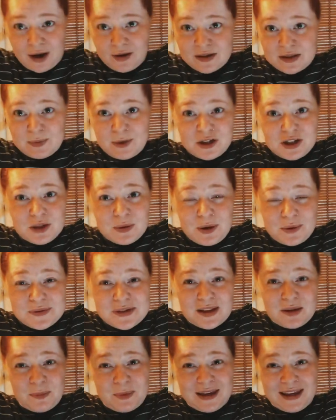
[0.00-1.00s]
especially when I was
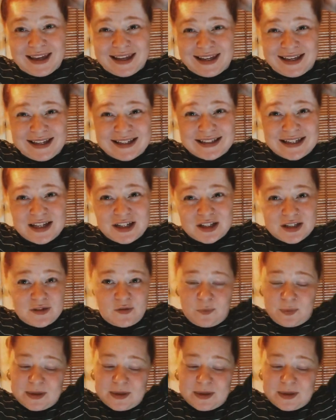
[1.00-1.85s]
in the beginning stages of